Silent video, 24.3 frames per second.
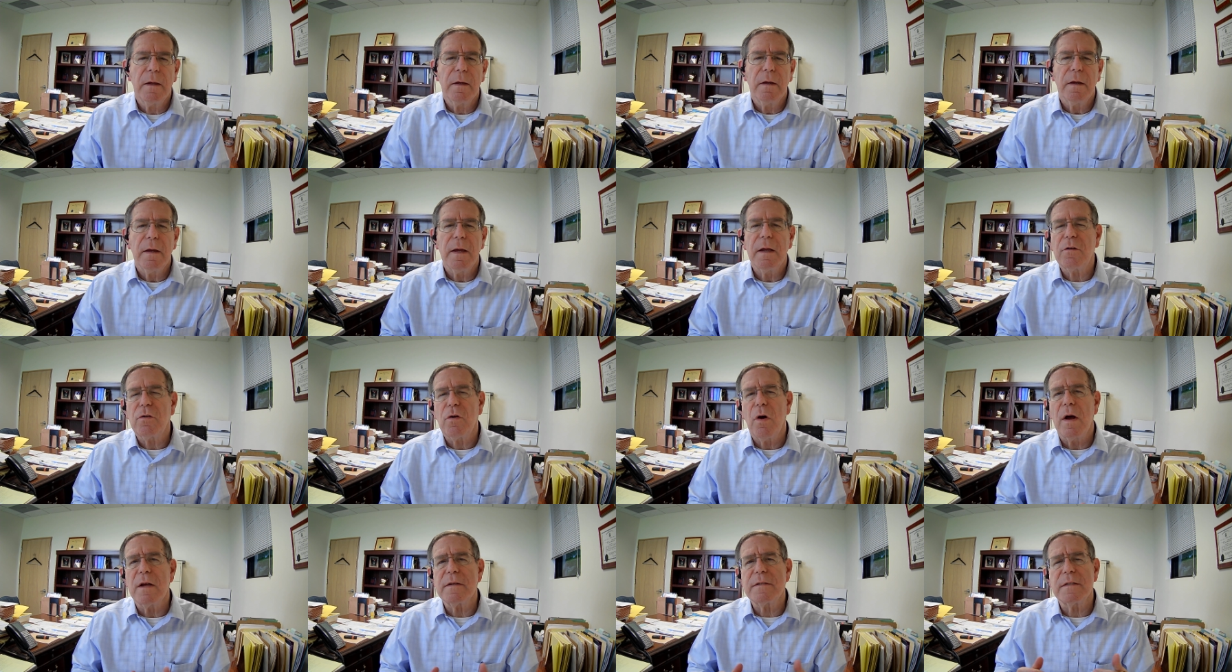it
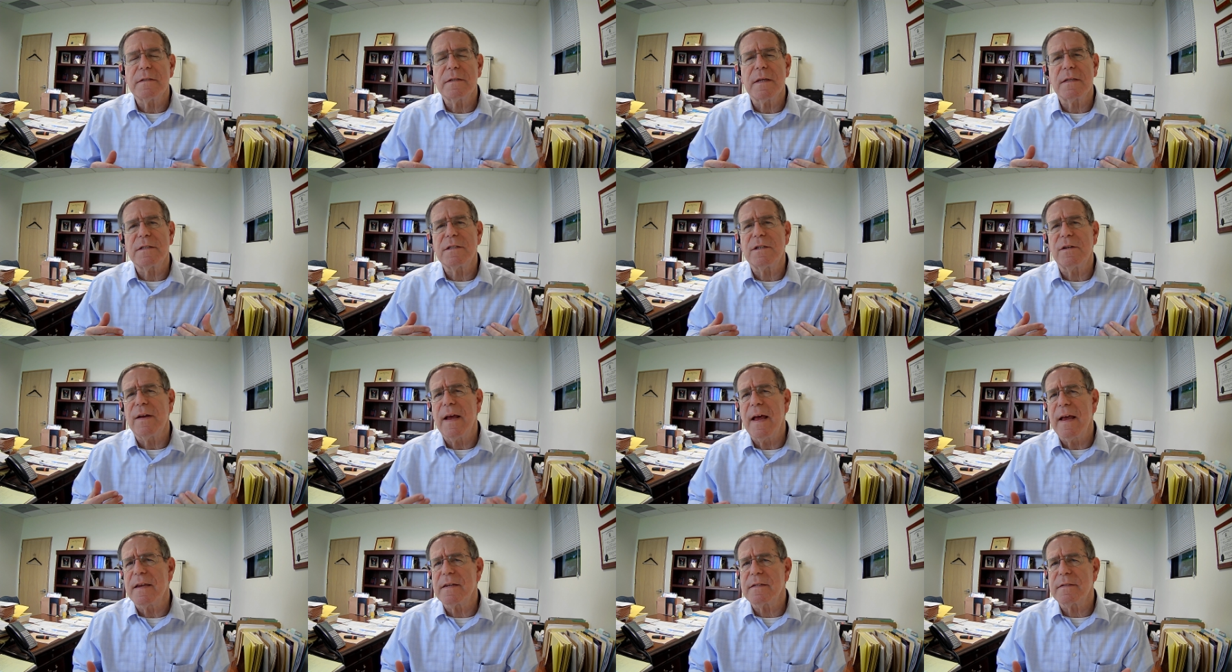causes us
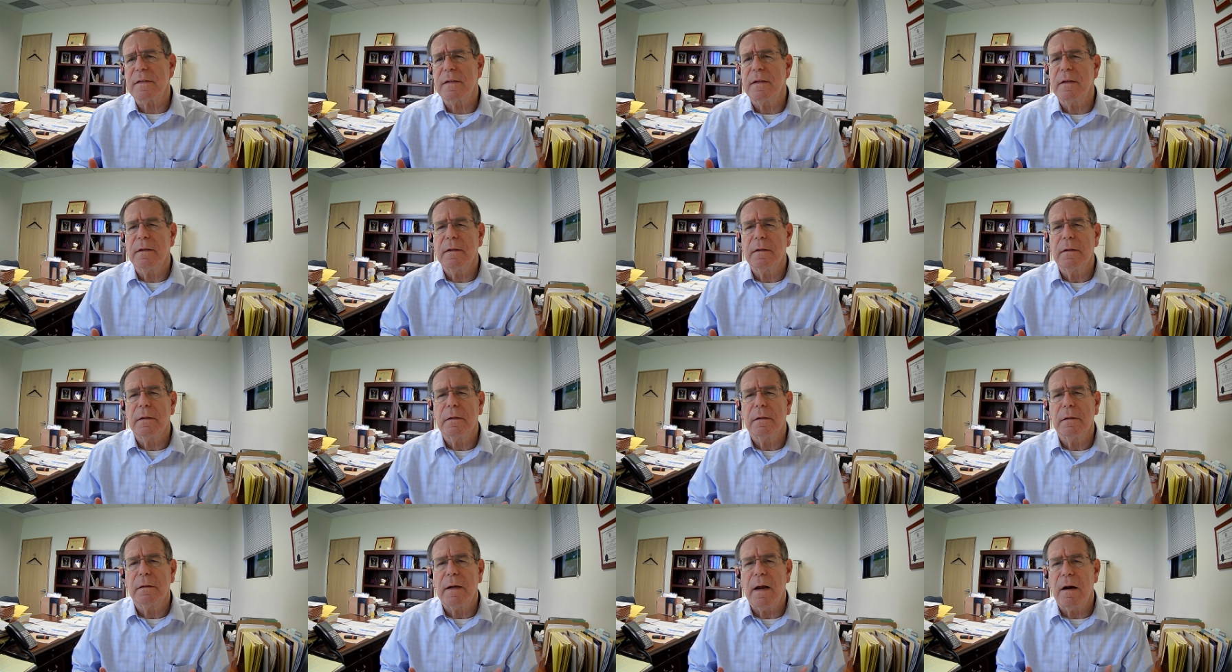to ask
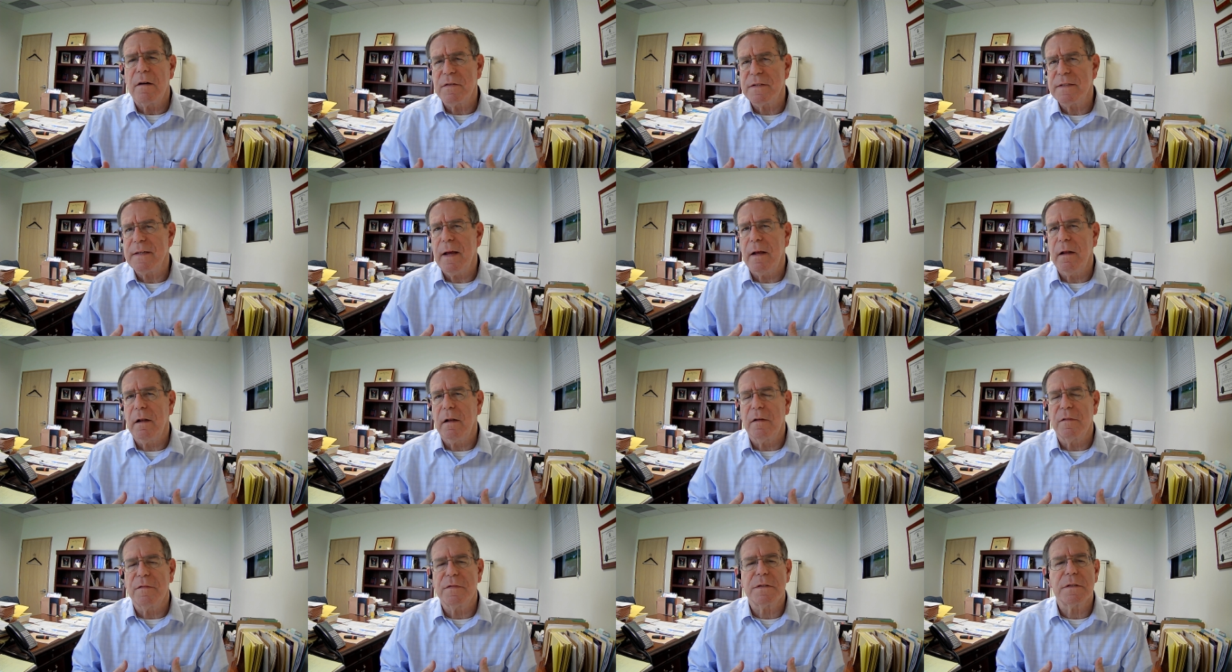
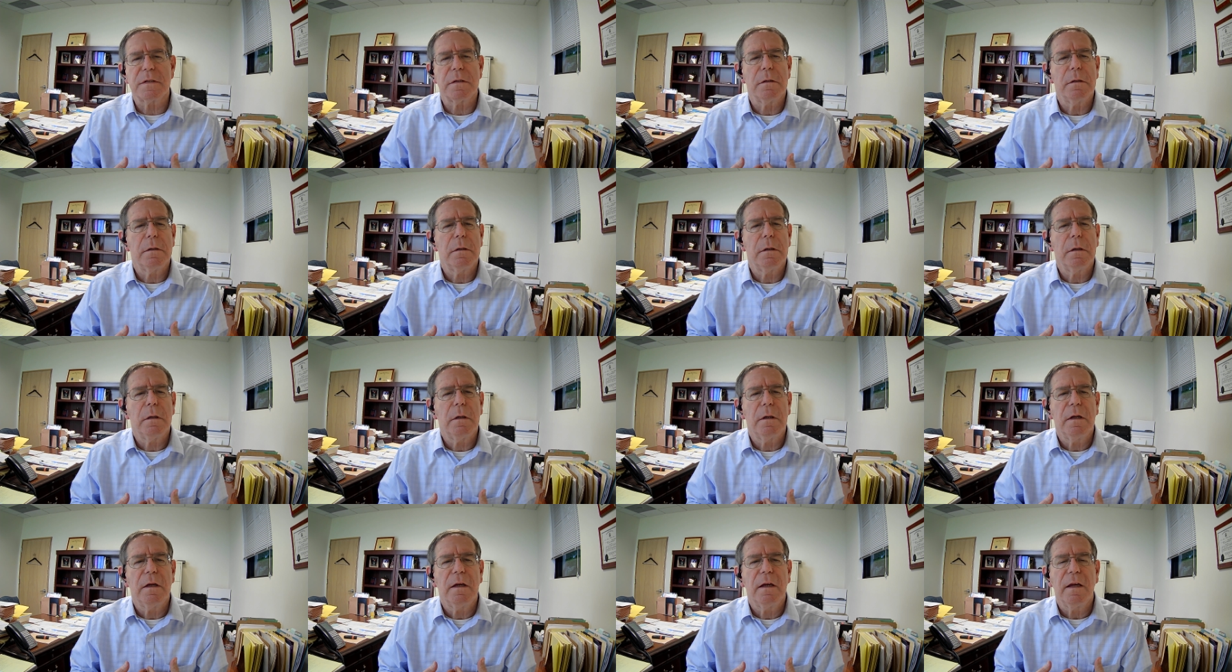ourselves,
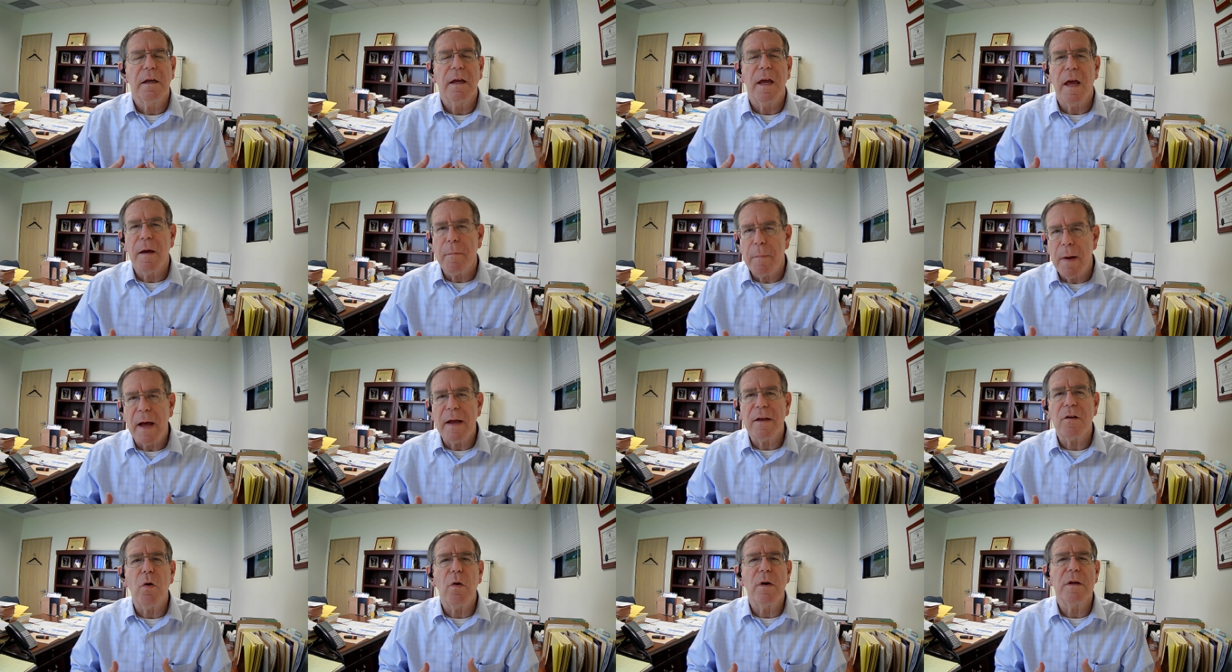Am
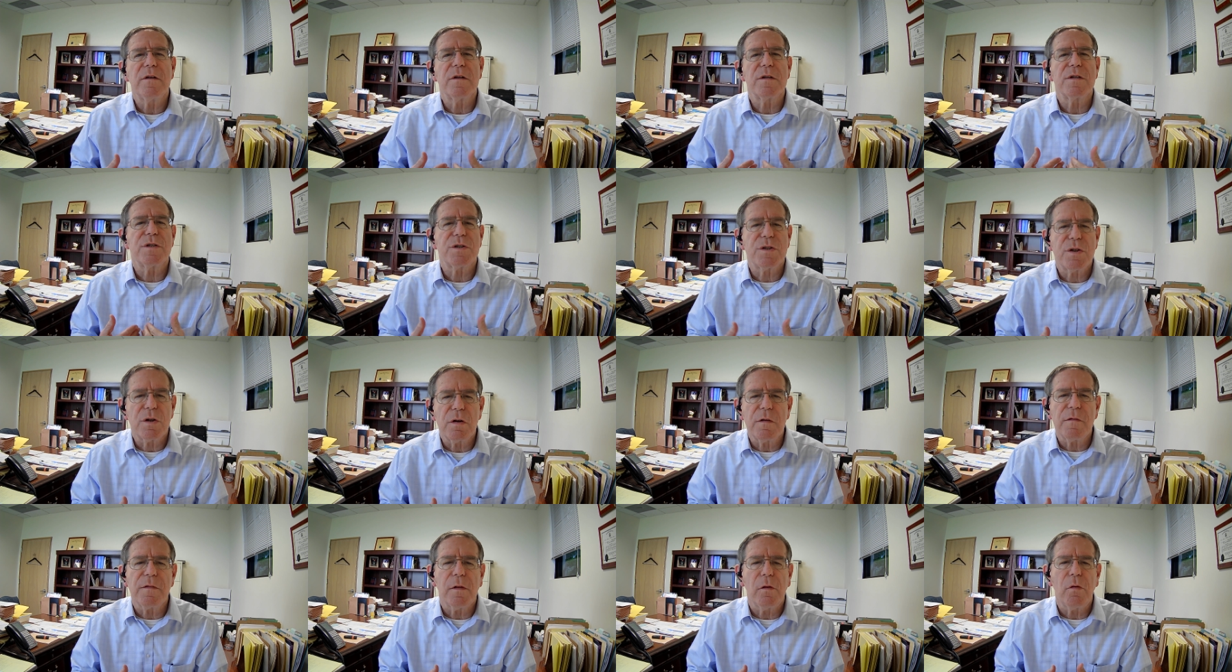I going to
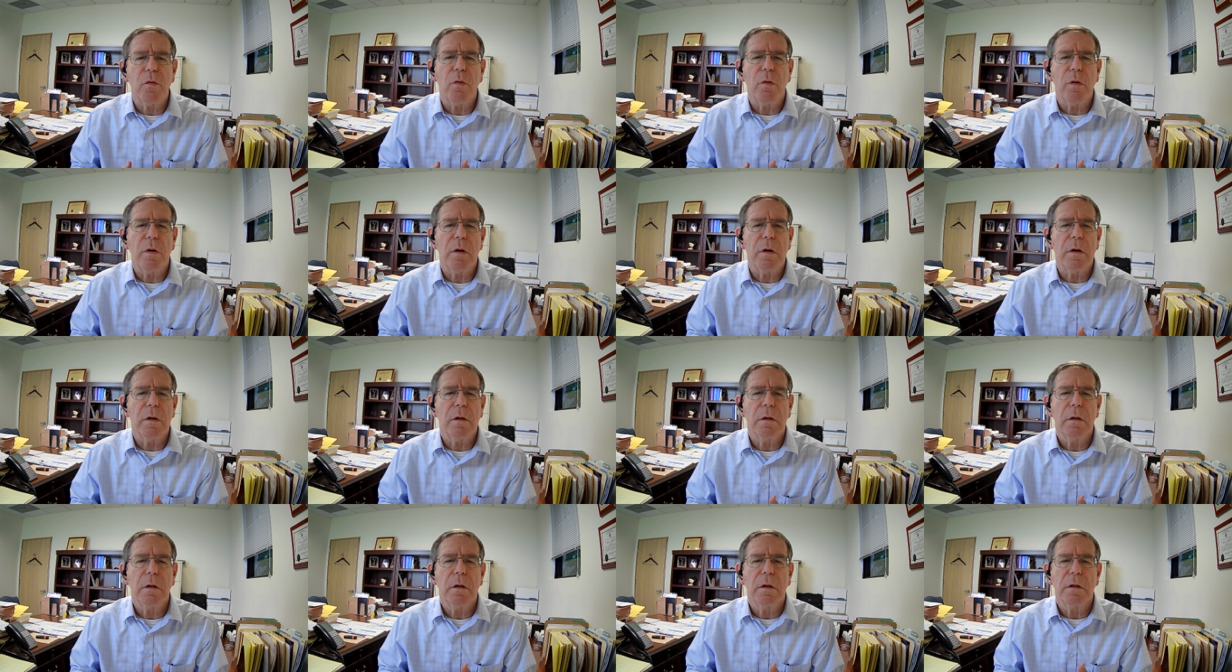serve the Lord
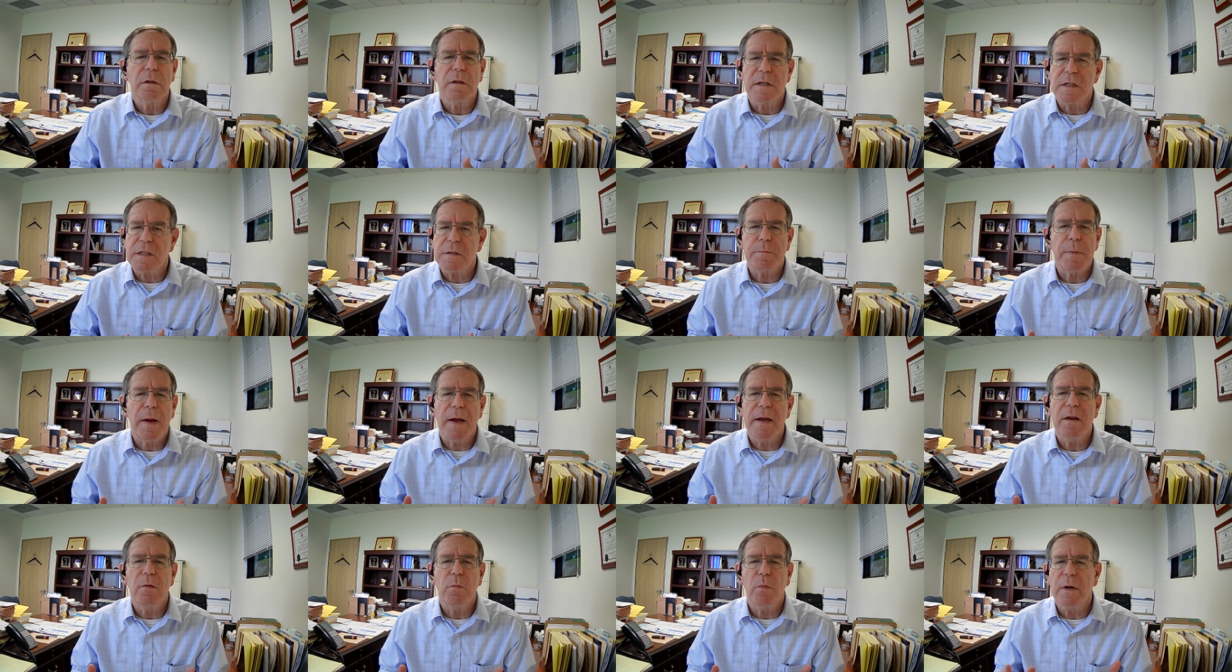
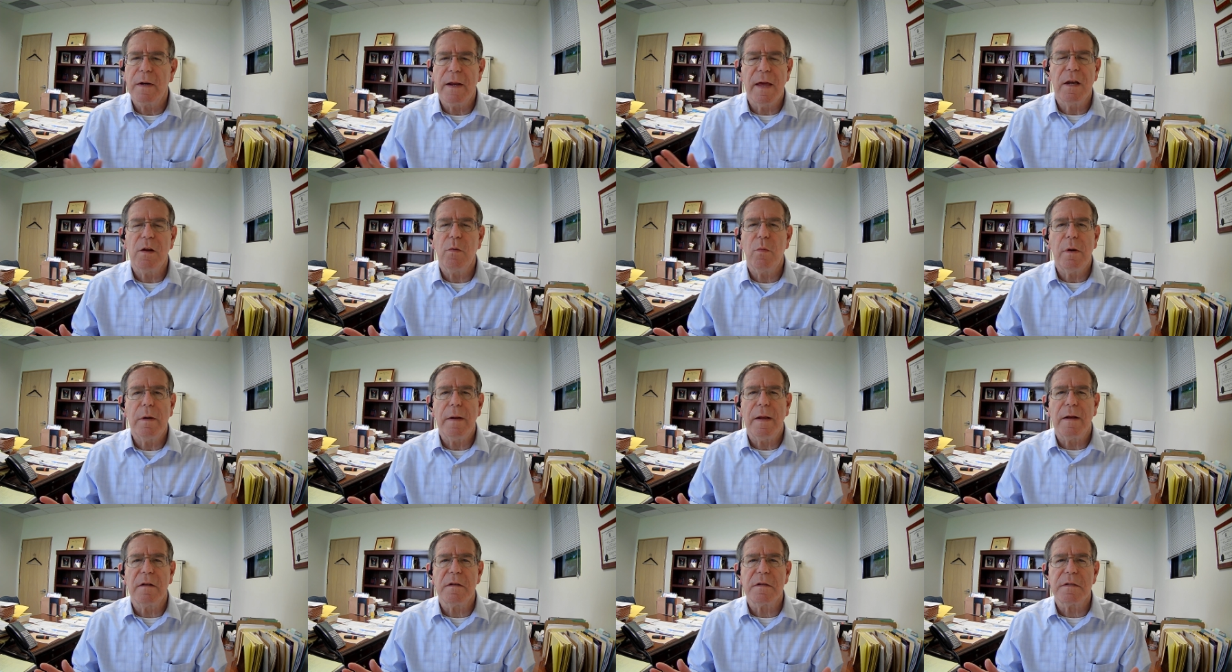despite what anyone
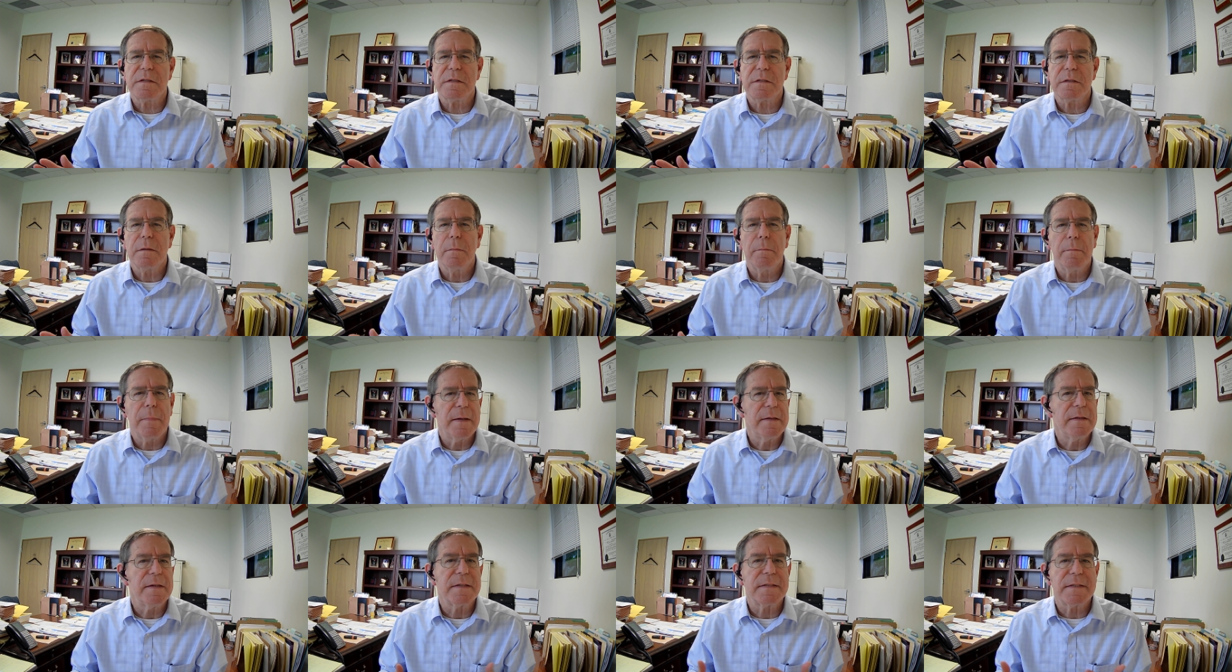else
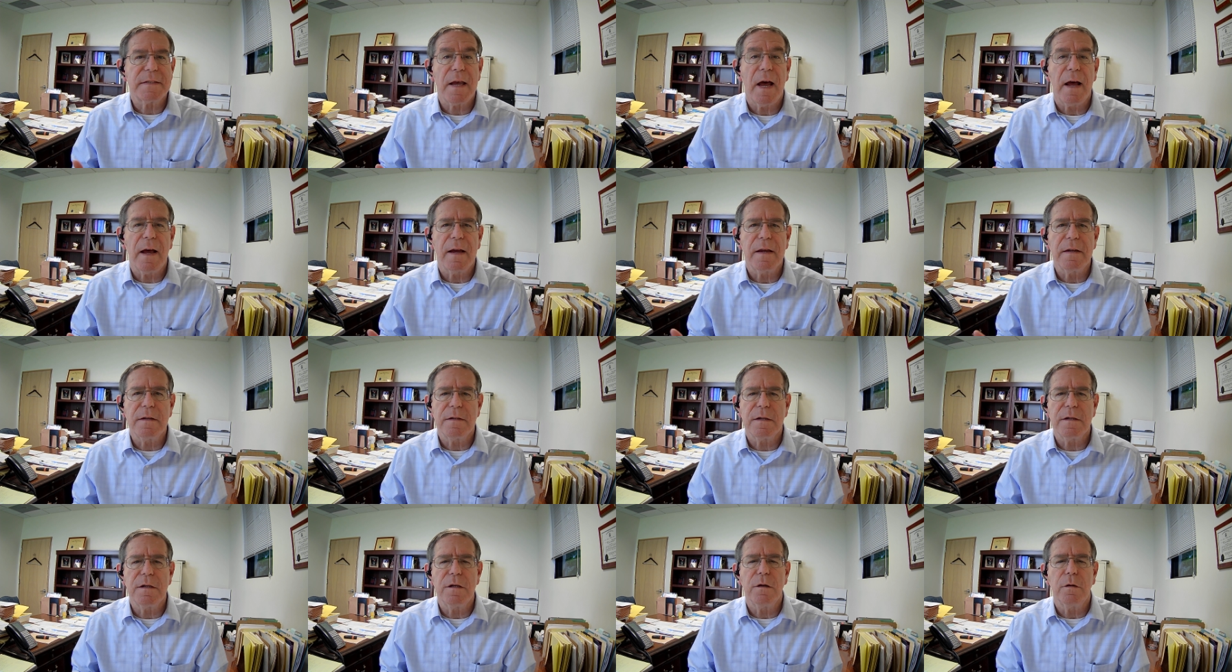may
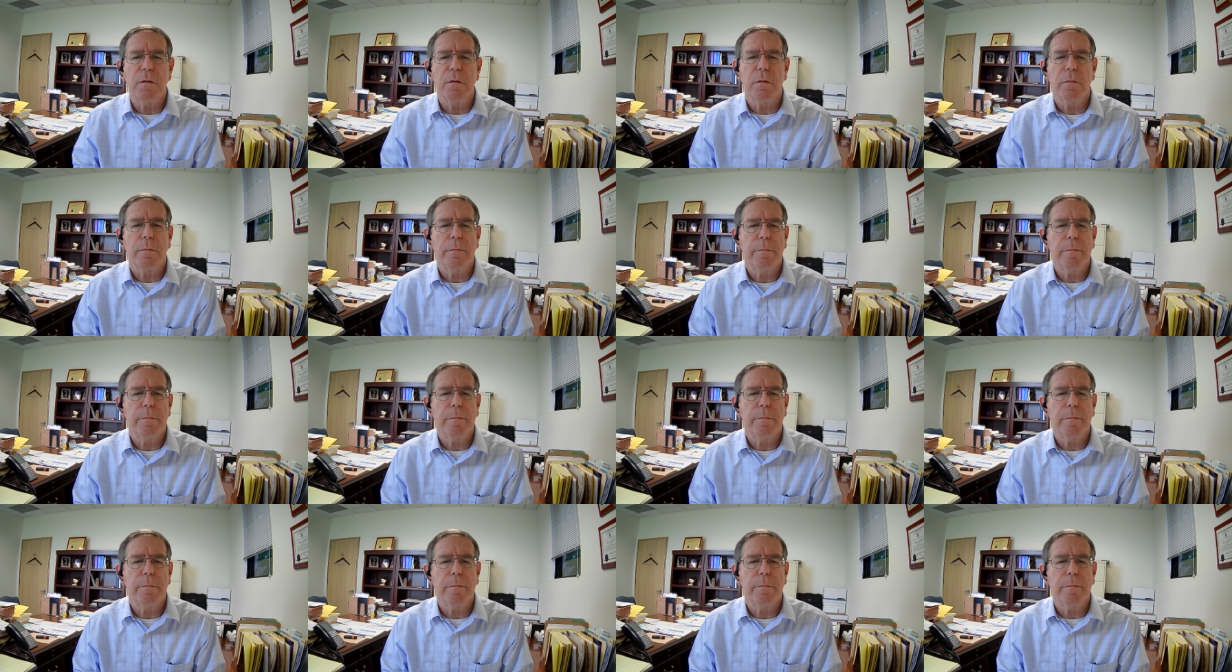decide to do?